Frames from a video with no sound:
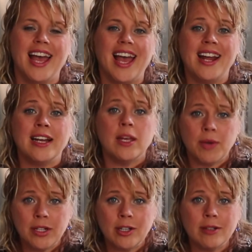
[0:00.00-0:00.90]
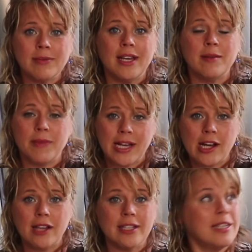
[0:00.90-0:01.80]
And he went home and by
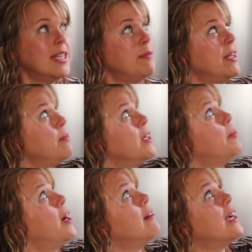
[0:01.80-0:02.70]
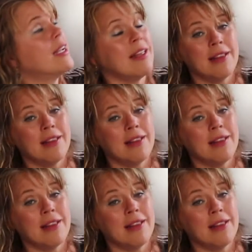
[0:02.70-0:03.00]
golly, he made me a pot rack,